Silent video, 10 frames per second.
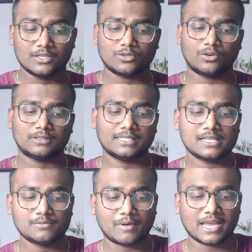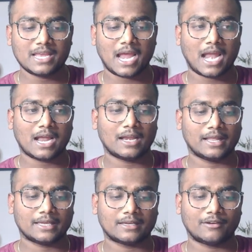So this is my
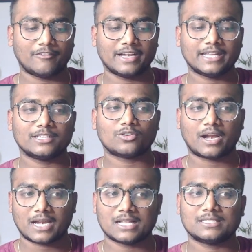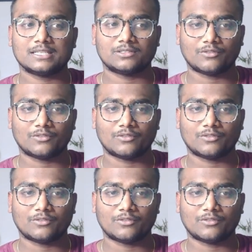weightage or analysis